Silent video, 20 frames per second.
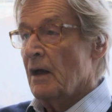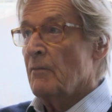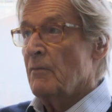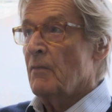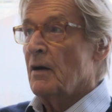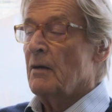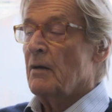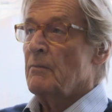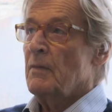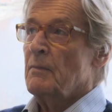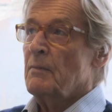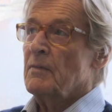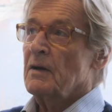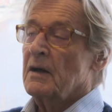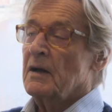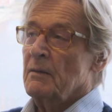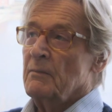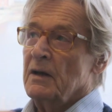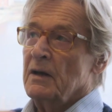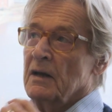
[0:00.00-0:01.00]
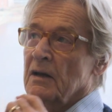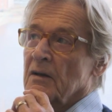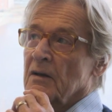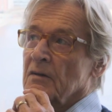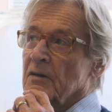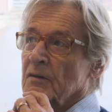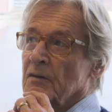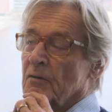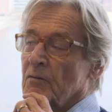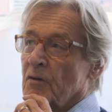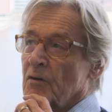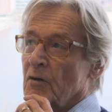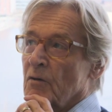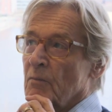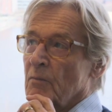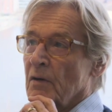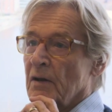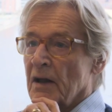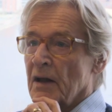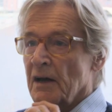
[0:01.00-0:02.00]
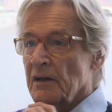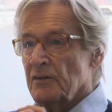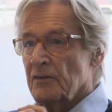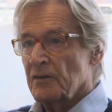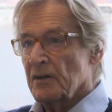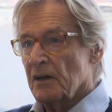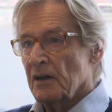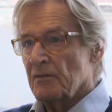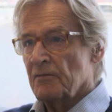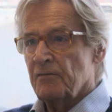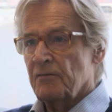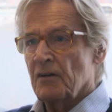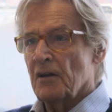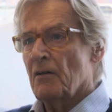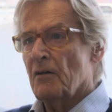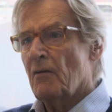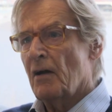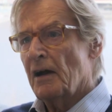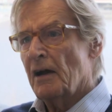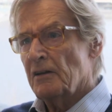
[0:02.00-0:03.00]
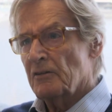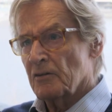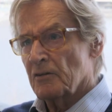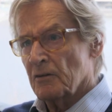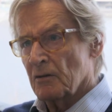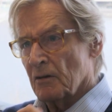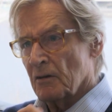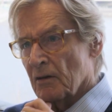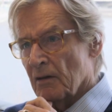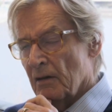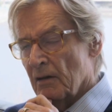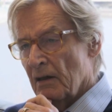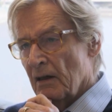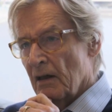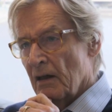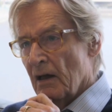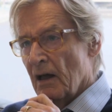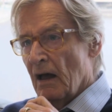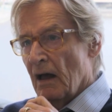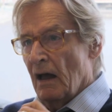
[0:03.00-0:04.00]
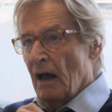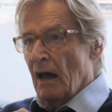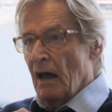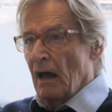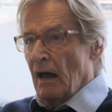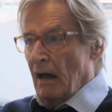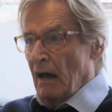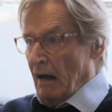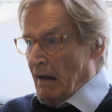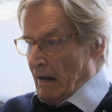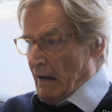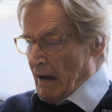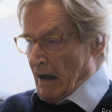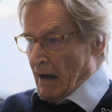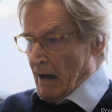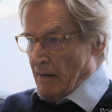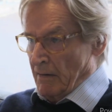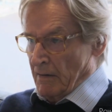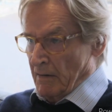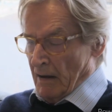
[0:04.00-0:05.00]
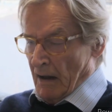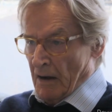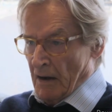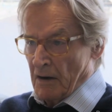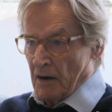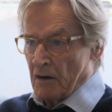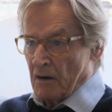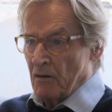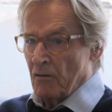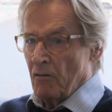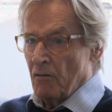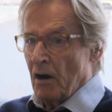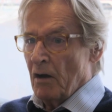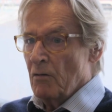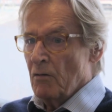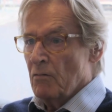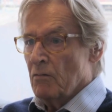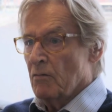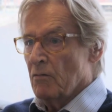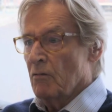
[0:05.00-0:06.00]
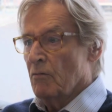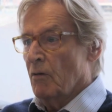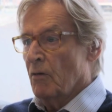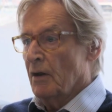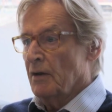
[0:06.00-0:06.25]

And I remember coming into the room and I said Florizel and, and a groan